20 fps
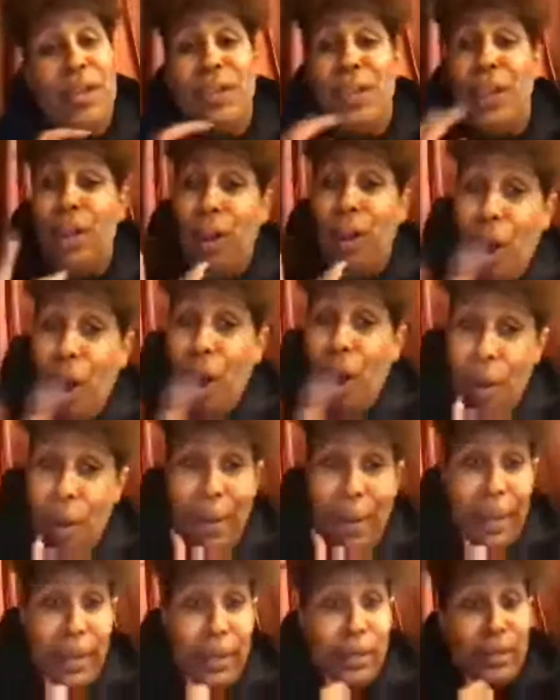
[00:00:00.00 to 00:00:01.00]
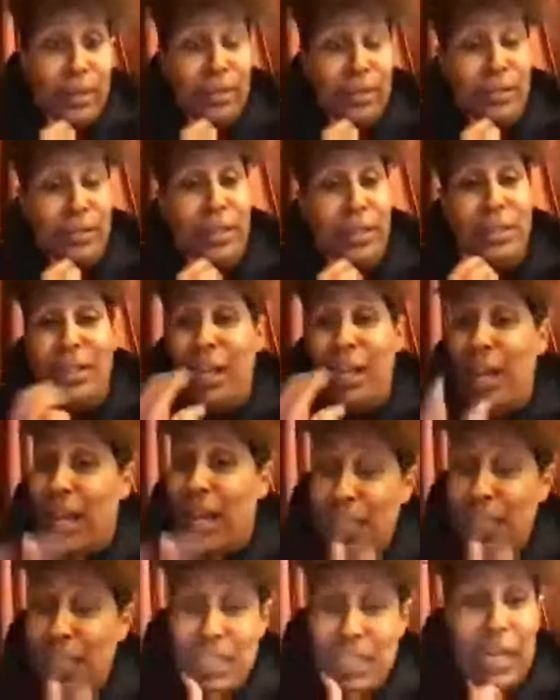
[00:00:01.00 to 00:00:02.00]
they're lawmakers, they're
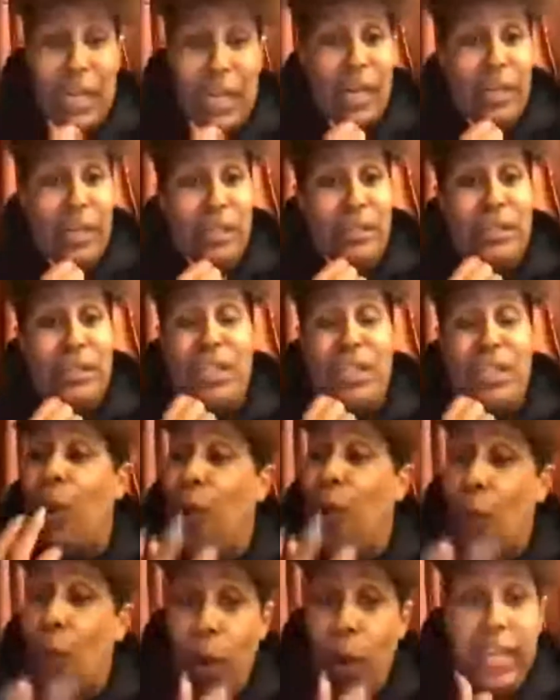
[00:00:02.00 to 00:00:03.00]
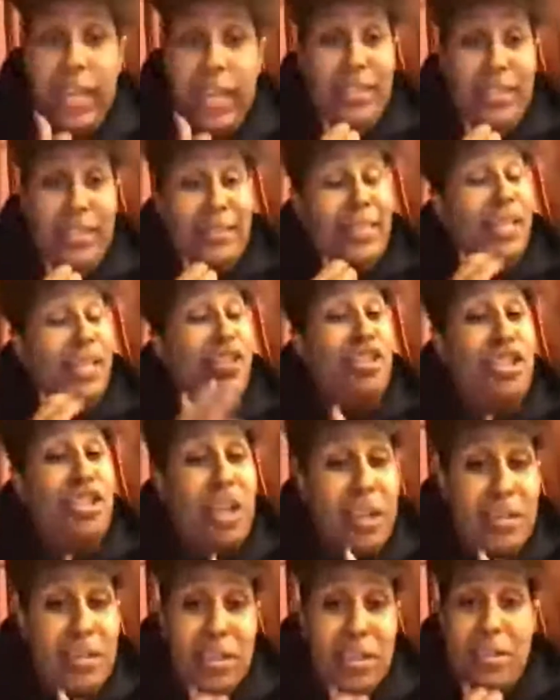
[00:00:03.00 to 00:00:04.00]
legislators, they're lawyers, they're
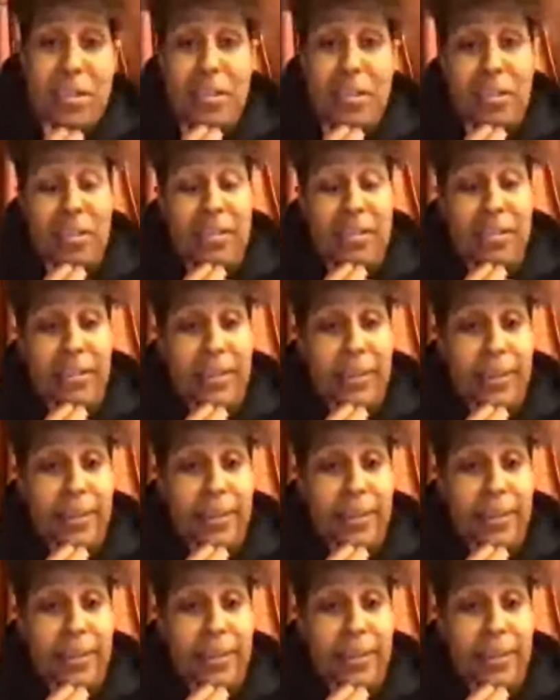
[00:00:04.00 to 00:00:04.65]
judges.